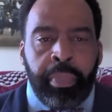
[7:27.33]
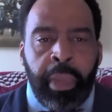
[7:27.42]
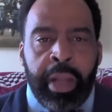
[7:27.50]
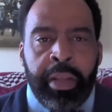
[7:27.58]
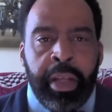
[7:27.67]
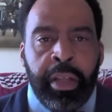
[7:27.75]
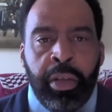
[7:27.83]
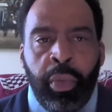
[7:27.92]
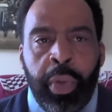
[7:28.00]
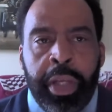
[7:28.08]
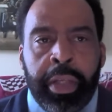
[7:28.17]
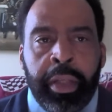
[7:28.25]
at the end of the
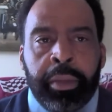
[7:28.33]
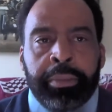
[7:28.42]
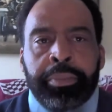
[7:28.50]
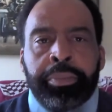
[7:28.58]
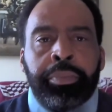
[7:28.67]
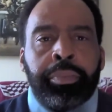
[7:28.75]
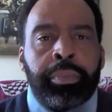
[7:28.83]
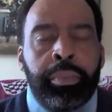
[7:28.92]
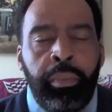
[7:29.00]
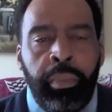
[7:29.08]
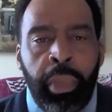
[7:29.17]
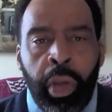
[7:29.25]
week
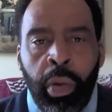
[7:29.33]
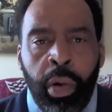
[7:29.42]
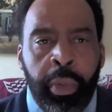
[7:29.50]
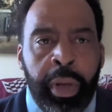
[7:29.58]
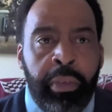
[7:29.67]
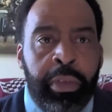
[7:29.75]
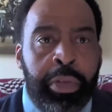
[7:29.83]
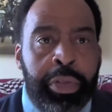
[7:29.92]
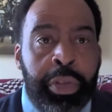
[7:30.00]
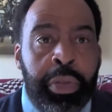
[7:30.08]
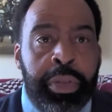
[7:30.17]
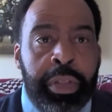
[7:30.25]
or whenever you
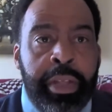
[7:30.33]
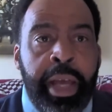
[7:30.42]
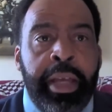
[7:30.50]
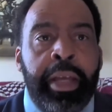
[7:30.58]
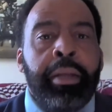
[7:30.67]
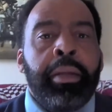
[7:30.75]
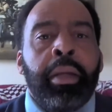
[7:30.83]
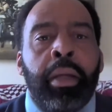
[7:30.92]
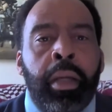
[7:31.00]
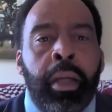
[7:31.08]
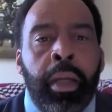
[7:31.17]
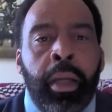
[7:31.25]
choose to take it.
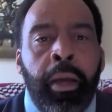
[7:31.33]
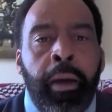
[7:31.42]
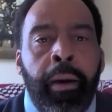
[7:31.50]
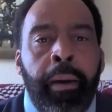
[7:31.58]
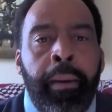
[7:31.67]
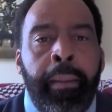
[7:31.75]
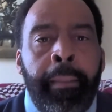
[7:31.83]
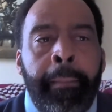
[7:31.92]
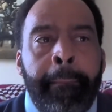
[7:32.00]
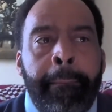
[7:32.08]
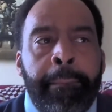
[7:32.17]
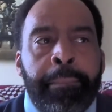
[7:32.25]

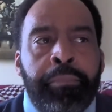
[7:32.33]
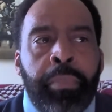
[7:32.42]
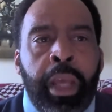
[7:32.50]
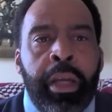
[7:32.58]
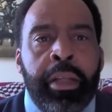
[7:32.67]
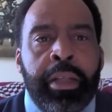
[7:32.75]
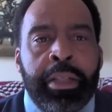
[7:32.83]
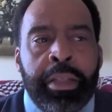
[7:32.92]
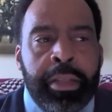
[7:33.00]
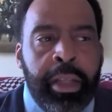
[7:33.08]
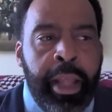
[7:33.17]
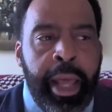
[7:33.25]
In
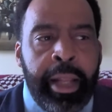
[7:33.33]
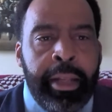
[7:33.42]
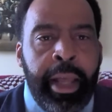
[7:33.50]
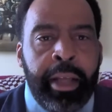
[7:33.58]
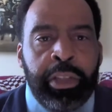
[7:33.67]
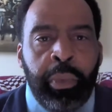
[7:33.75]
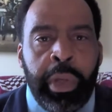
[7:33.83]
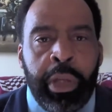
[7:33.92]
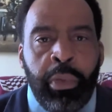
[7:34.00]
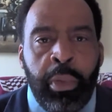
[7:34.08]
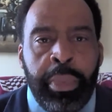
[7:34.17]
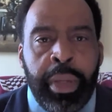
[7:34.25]
addition to that, next
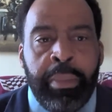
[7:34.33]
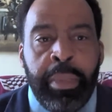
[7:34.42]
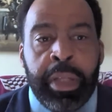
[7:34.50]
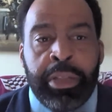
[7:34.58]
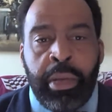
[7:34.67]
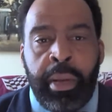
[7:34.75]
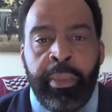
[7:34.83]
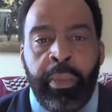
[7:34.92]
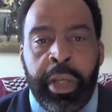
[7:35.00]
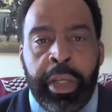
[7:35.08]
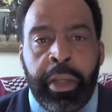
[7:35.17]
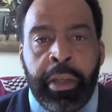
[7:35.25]
week will be midterm
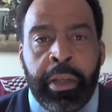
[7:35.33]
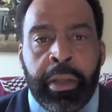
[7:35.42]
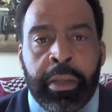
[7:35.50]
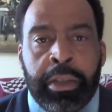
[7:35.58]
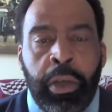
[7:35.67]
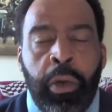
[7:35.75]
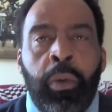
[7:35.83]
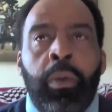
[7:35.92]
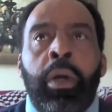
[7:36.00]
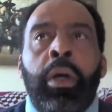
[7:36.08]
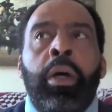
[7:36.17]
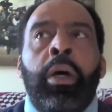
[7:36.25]
week.
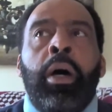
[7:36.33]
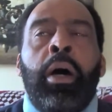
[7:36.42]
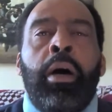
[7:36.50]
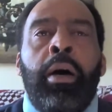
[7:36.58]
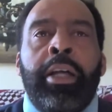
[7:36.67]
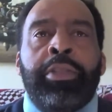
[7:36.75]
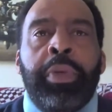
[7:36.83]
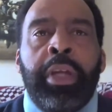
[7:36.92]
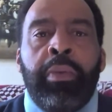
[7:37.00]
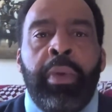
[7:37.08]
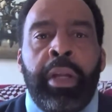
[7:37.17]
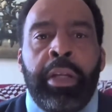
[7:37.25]
So as we
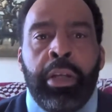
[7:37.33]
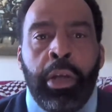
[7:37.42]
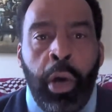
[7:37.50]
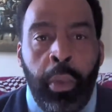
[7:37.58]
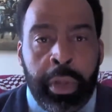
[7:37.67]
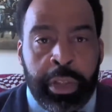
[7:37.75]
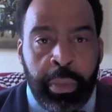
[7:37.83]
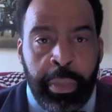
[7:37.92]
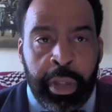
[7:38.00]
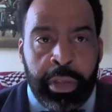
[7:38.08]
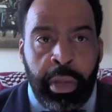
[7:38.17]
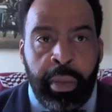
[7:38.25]
get ready to go into
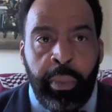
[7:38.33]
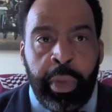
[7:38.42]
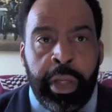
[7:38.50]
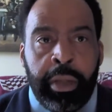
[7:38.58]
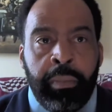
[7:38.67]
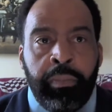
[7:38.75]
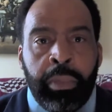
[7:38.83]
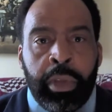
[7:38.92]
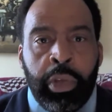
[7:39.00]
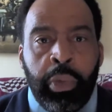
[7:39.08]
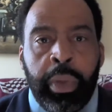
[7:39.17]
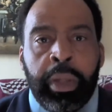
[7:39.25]
midterm week,
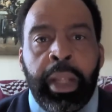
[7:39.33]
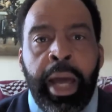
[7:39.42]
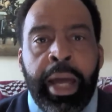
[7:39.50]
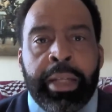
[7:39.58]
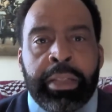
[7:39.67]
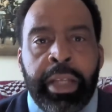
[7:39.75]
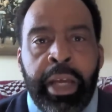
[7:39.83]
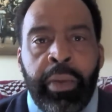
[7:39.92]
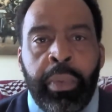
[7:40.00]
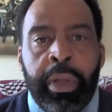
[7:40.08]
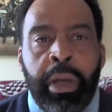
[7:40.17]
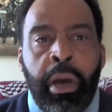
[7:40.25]
do realize that
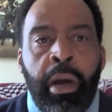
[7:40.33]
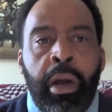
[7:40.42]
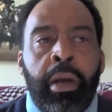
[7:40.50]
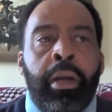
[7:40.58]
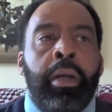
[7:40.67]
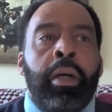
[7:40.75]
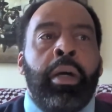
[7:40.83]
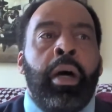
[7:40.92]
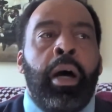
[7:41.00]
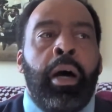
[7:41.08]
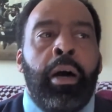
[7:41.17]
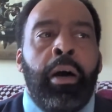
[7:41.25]
we are
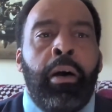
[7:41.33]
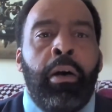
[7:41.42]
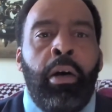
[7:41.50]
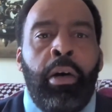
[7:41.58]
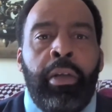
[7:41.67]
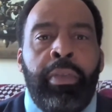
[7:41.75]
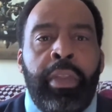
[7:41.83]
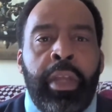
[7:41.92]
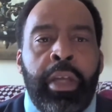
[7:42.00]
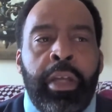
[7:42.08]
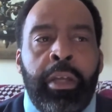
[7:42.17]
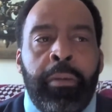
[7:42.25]
on
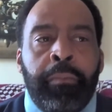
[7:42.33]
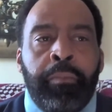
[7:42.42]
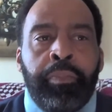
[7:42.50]
the